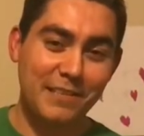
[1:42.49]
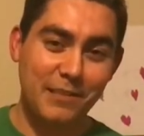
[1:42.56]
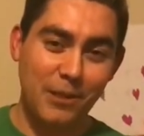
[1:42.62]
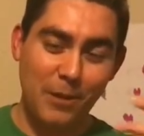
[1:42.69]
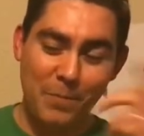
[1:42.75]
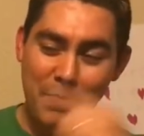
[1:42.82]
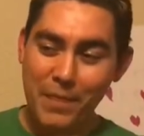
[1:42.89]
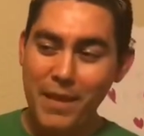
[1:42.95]

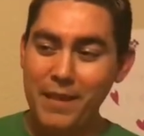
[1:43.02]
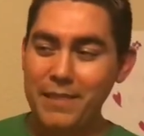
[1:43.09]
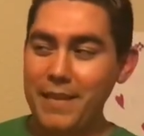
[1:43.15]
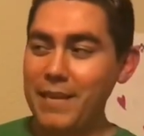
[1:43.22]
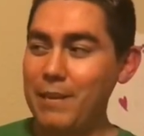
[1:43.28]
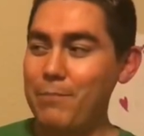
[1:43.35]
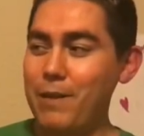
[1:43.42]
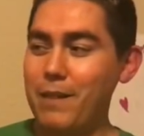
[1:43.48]
So
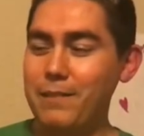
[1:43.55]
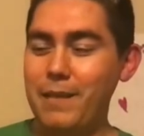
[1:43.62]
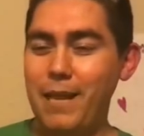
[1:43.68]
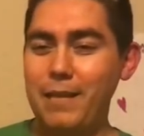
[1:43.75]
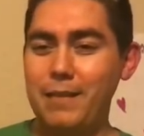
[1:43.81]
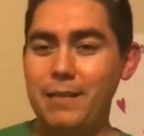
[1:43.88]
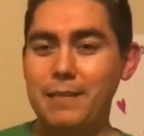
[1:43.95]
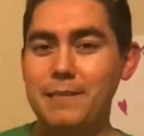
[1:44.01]
think about
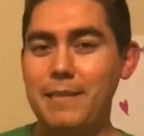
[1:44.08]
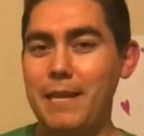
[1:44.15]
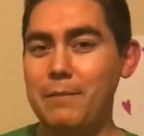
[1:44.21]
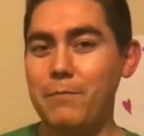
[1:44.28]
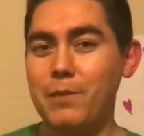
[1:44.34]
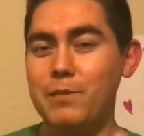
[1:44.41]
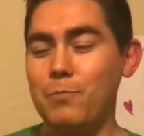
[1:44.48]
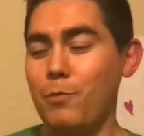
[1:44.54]
that. And it doesn't
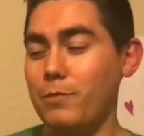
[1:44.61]
add much